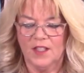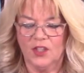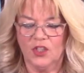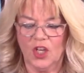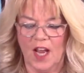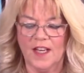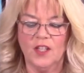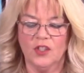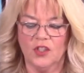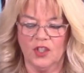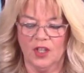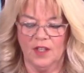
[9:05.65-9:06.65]

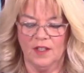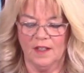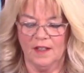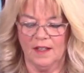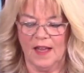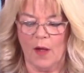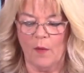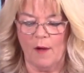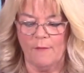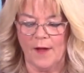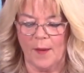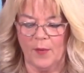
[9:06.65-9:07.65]
change how
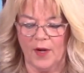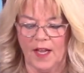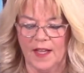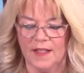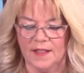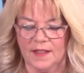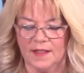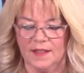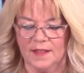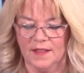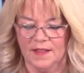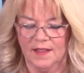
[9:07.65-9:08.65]
our fabric is.
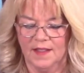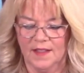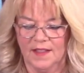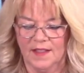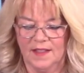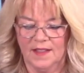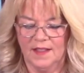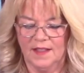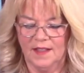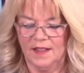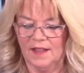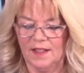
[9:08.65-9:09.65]

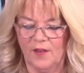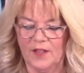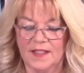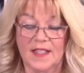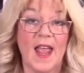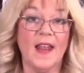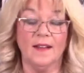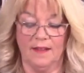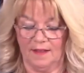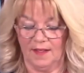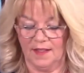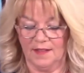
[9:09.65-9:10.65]
There isn't
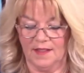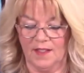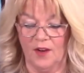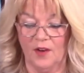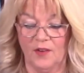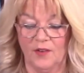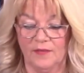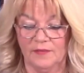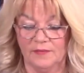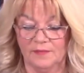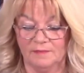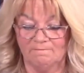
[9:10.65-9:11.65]
anything, so
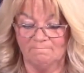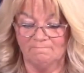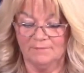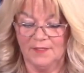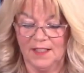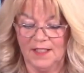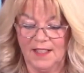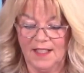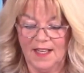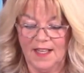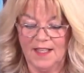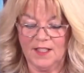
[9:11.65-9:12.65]

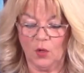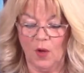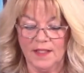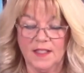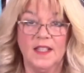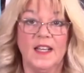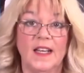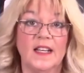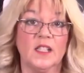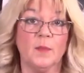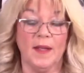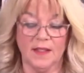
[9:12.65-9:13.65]
it's quite an
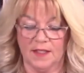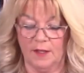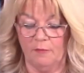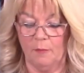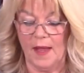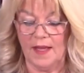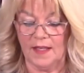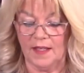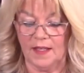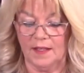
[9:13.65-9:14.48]
inexpensive make.